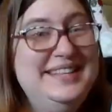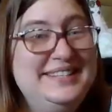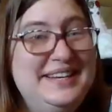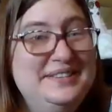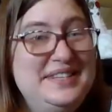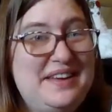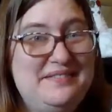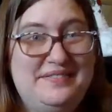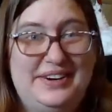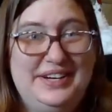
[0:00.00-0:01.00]
This sounds
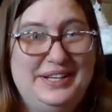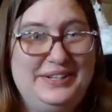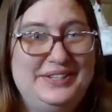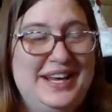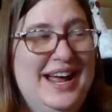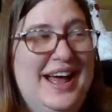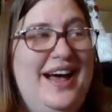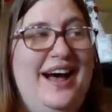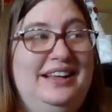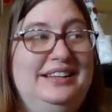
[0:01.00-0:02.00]
very cute.
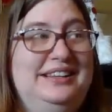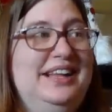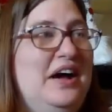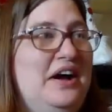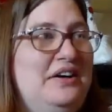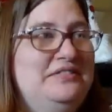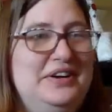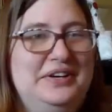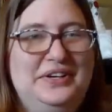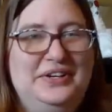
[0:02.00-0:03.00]
I love
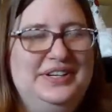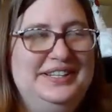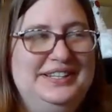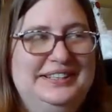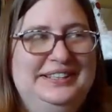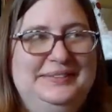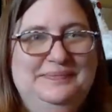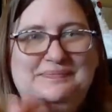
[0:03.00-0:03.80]
a good